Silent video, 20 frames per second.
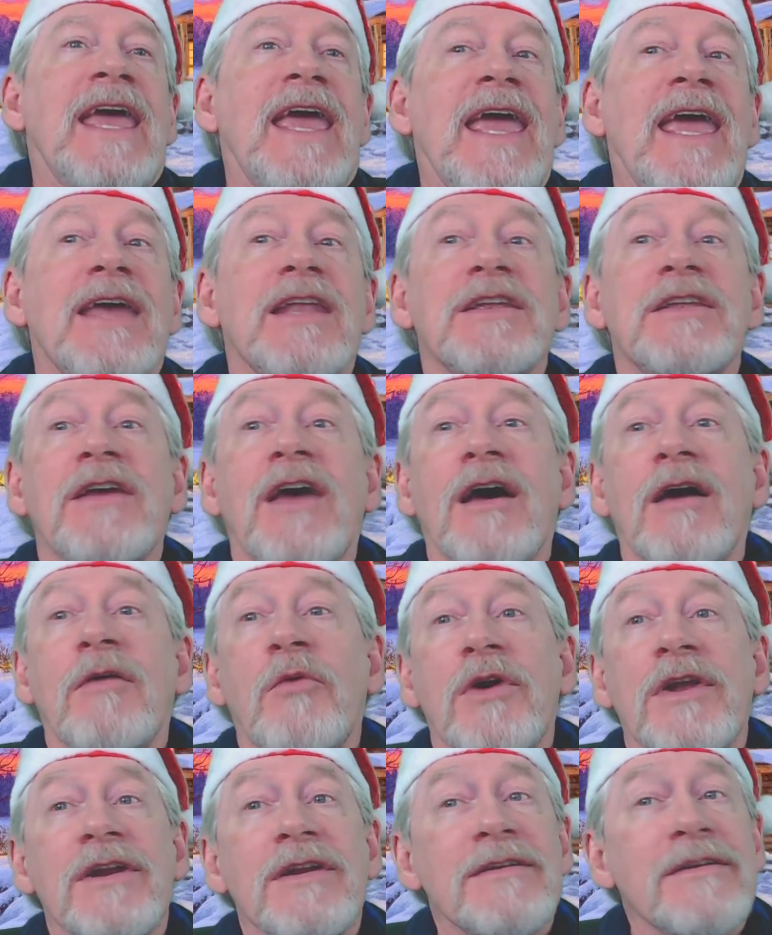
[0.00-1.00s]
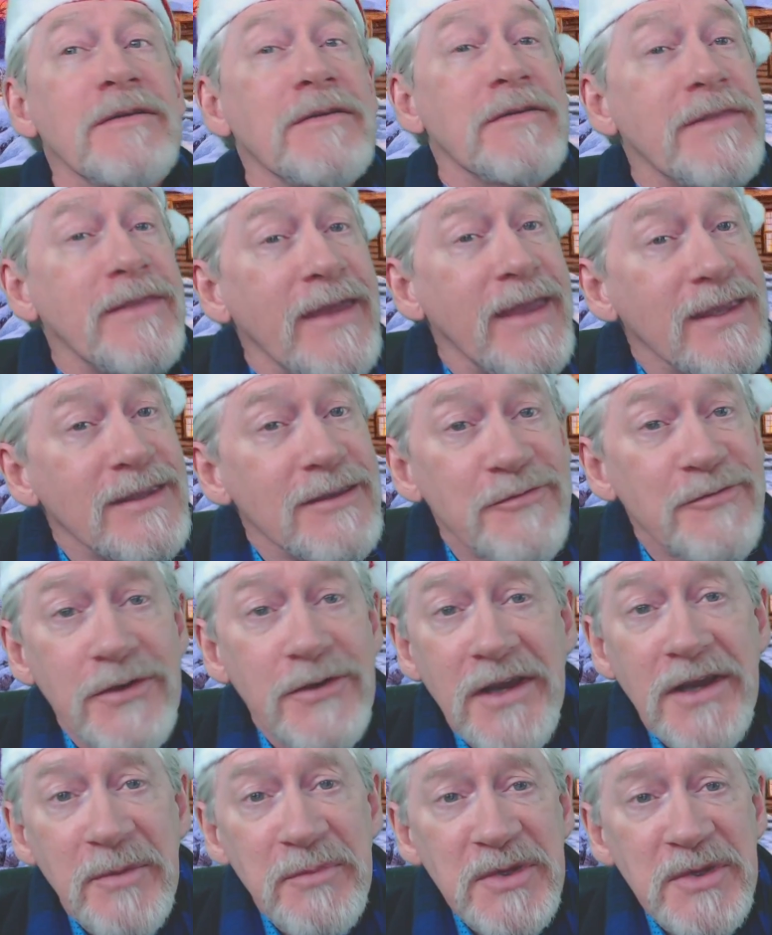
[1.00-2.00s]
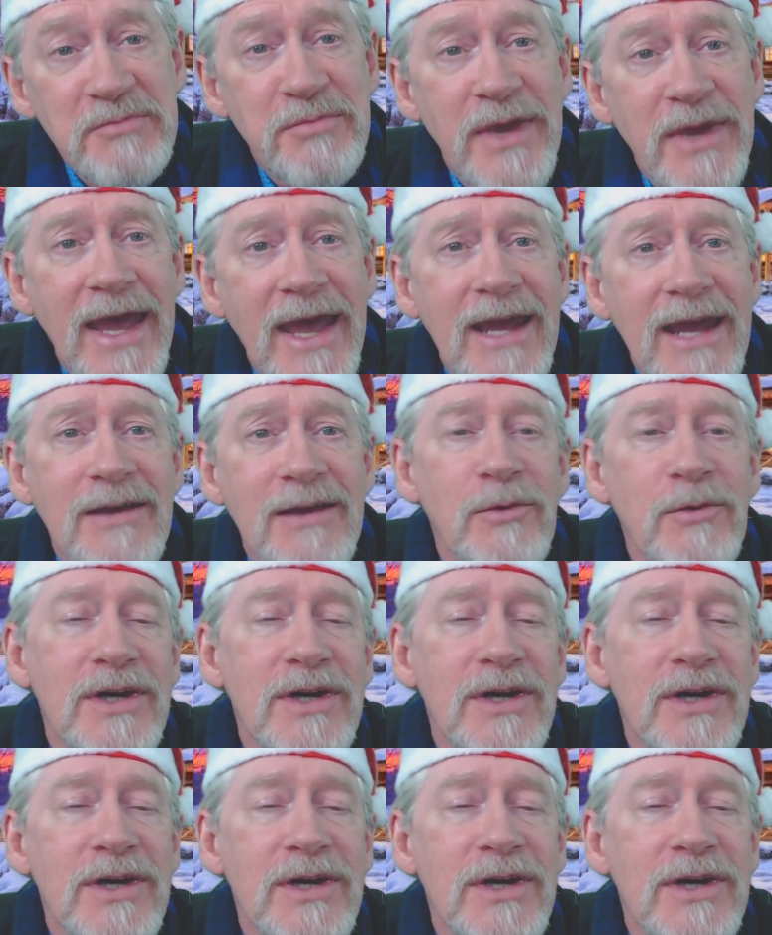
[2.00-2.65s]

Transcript: And I uh, wanted to thank you for coming back